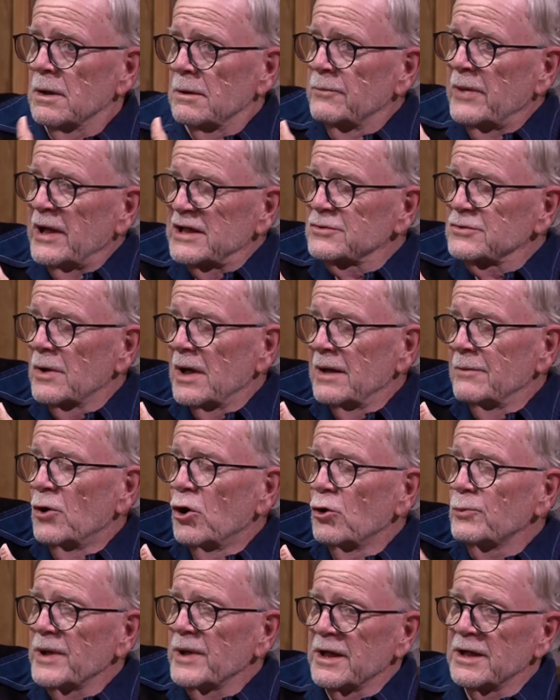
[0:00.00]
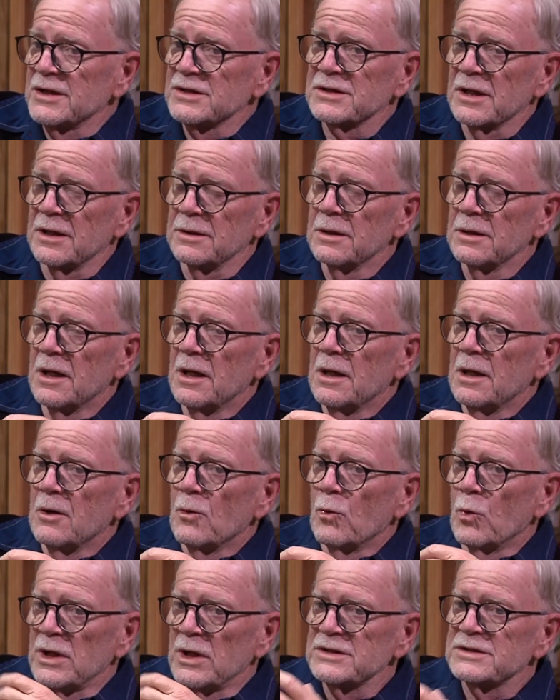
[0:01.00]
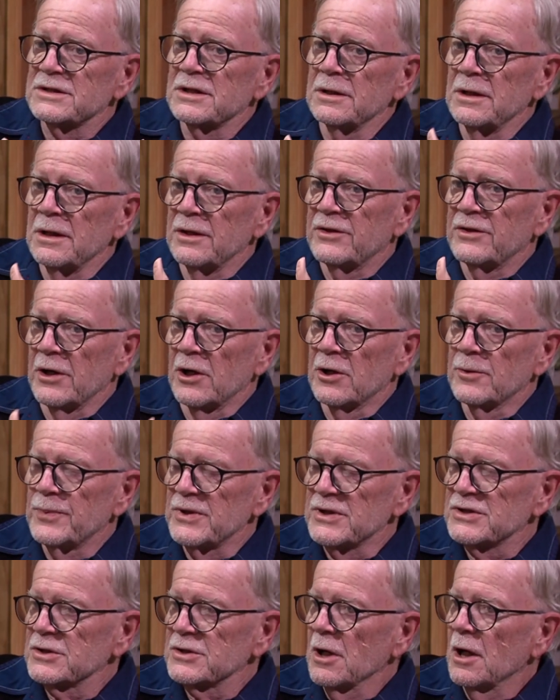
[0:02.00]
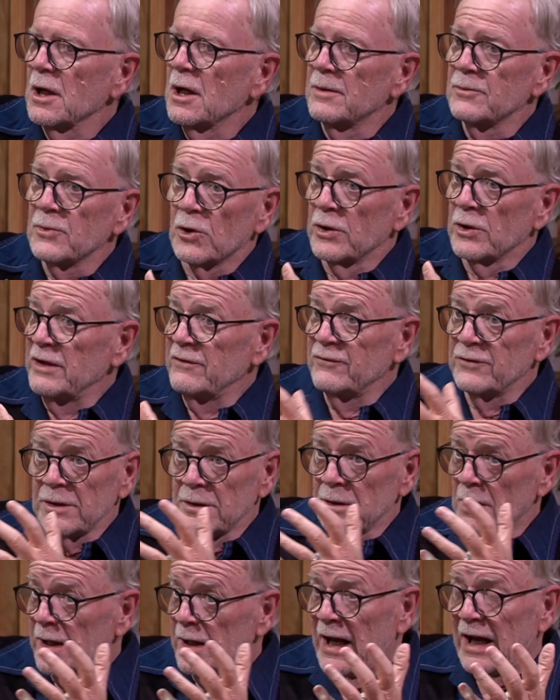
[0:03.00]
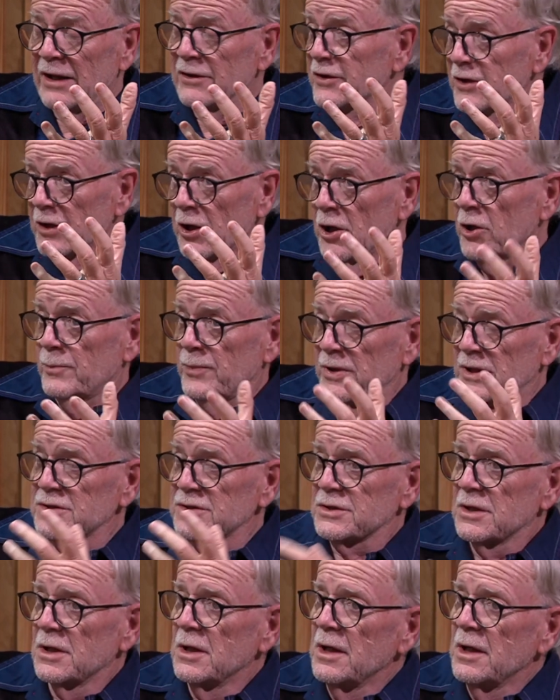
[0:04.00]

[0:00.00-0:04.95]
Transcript: that's what I'm hoping is that once the therapists come, or even a non therapist,